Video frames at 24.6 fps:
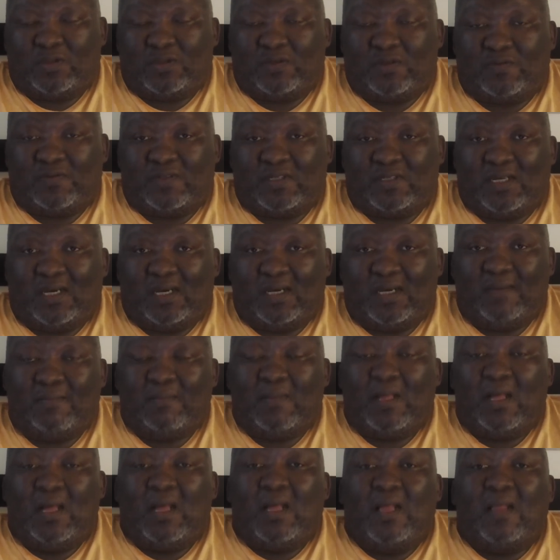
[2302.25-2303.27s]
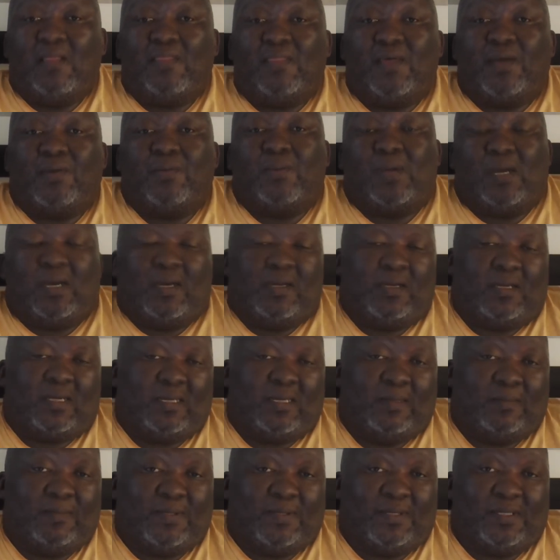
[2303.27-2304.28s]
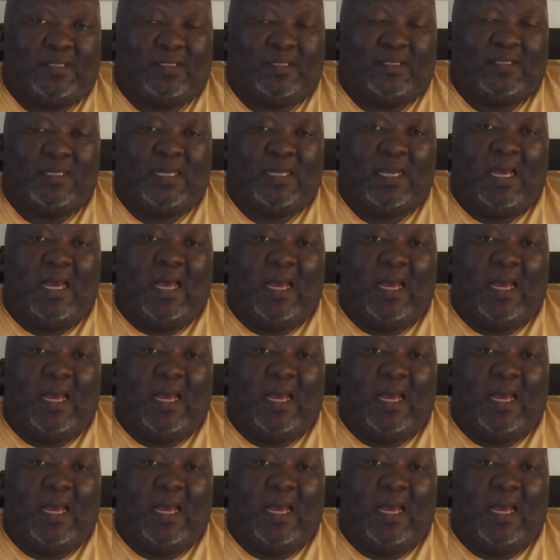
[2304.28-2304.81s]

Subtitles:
of the time that were unaccompanied.